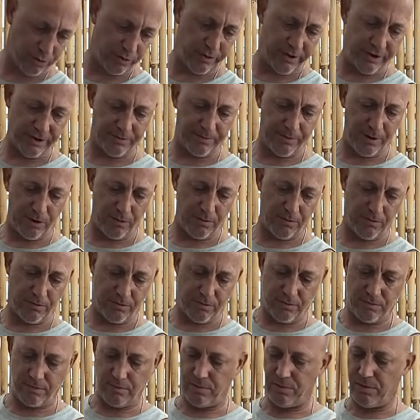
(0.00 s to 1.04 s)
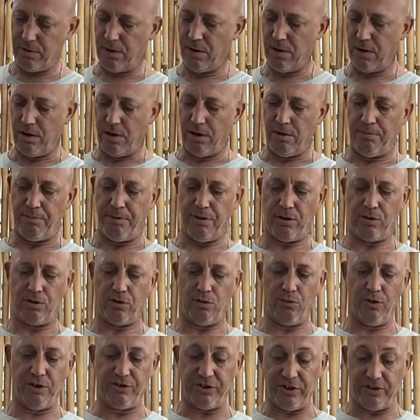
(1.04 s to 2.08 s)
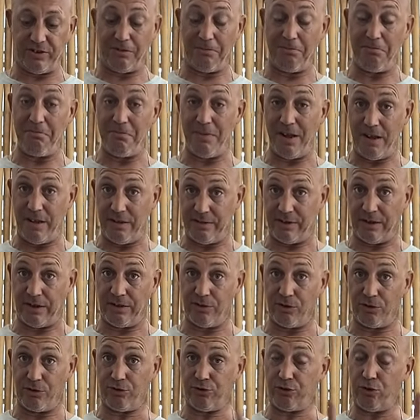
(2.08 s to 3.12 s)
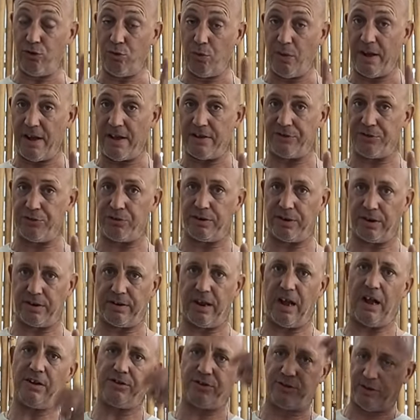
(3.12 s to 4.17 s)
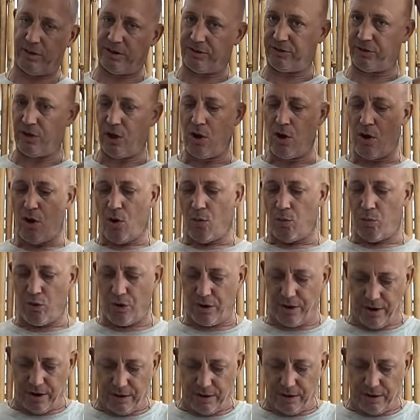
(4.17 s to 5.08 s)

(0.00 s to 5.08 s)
release belt. Buckle, which is amazing. There's two ways you can attach this. One